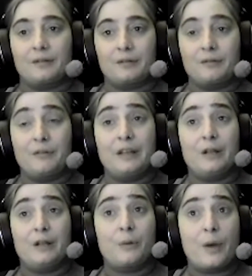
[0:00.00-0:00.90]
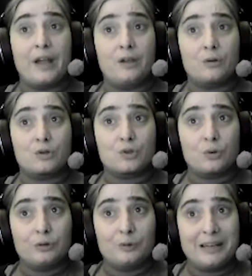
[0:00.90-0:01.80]
Feel the way your
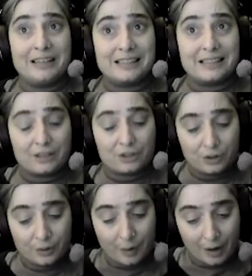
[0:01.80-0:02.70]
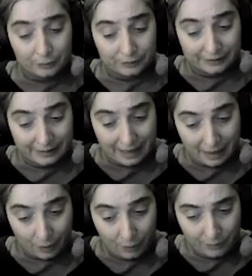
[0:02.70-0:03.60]
shoulder blades touch the ground
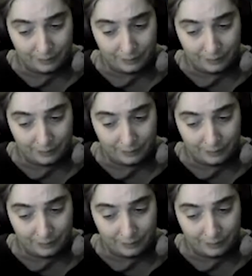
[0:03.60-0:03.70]
now.